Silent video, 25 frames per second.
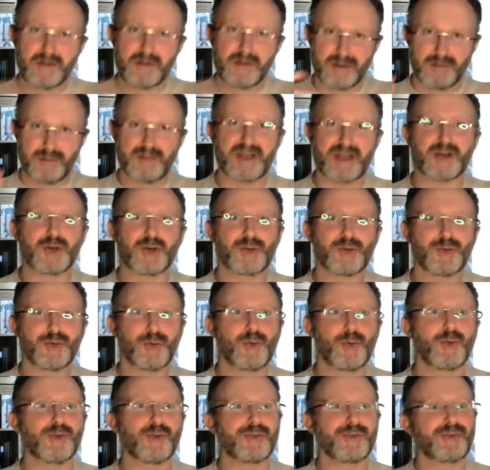better
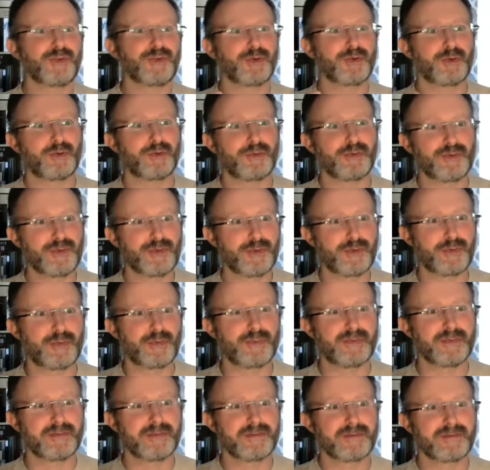tools to,
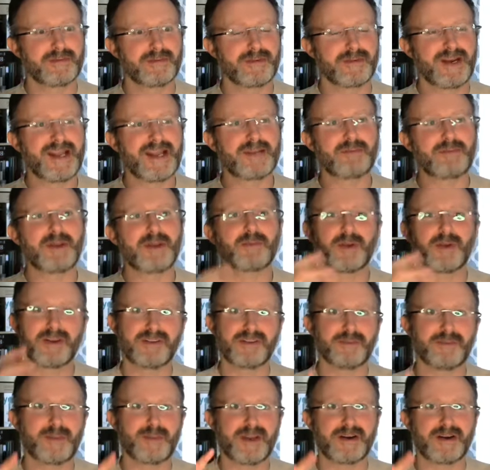to let people
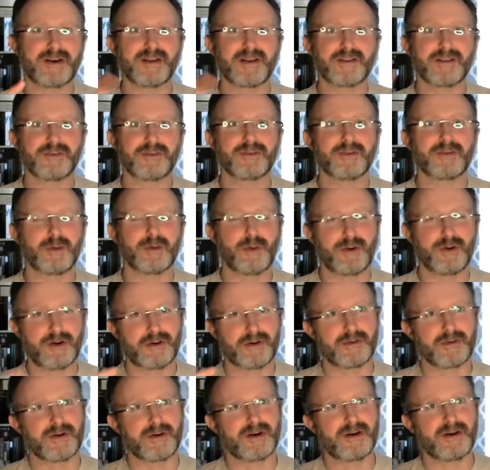experience or,
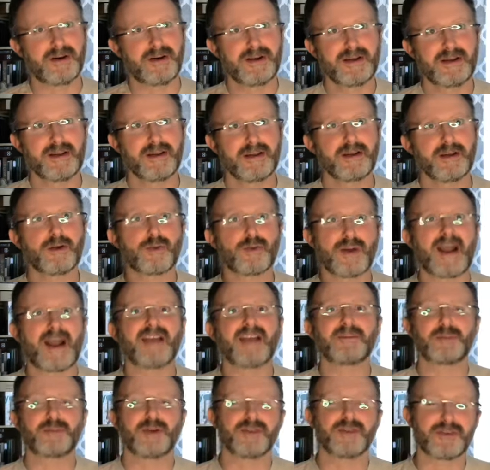or
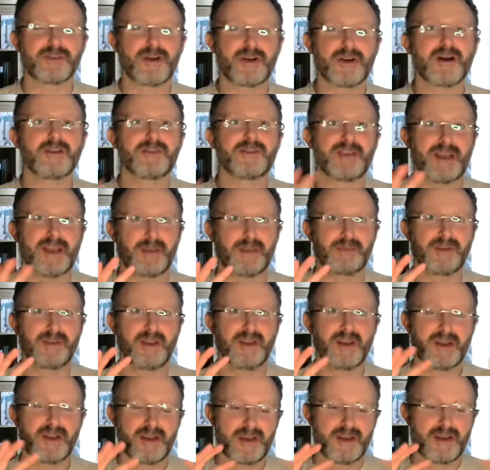grasp those concepts,
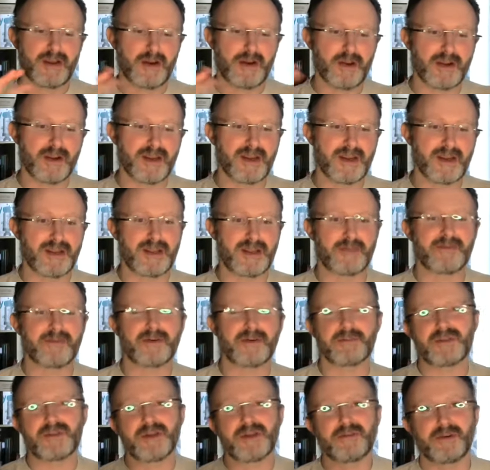looking at them
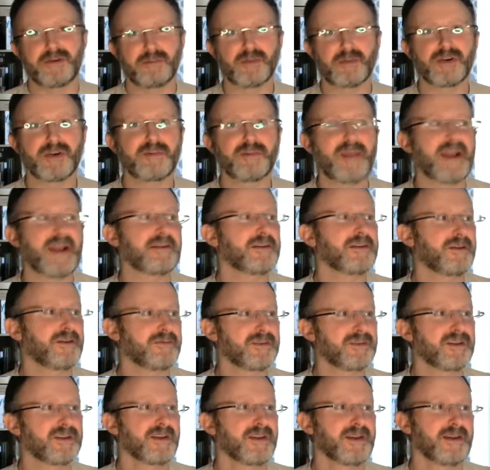from different
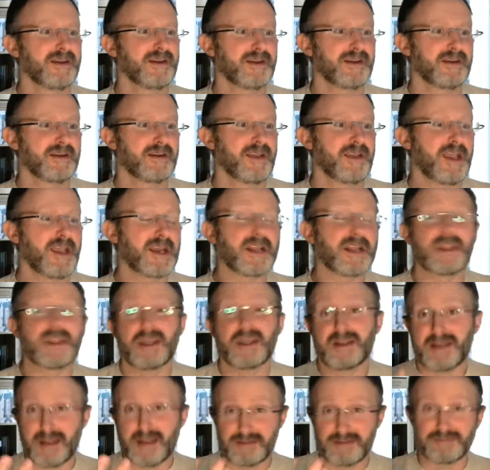perspectives. And I
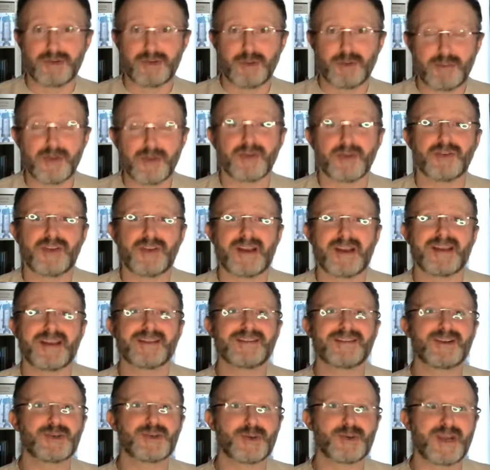think that computer
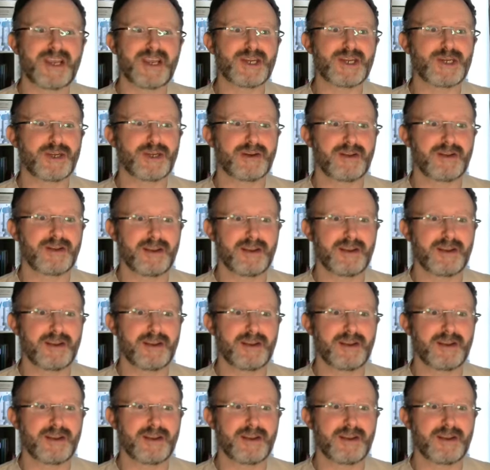science education